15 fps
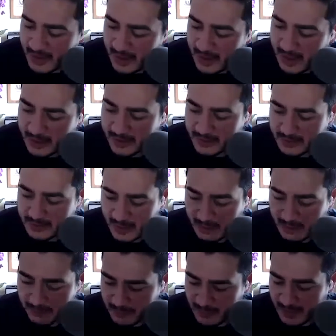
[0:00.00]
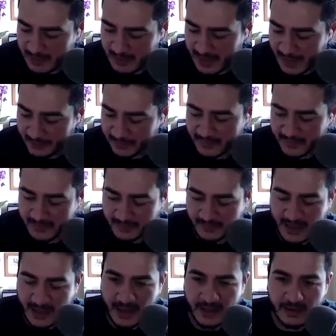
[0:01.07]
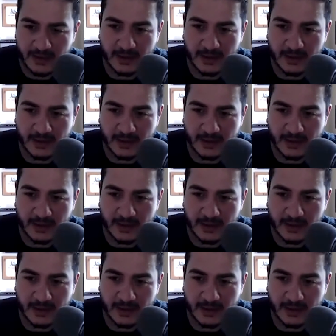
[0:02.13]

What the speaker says: And in the absence of that,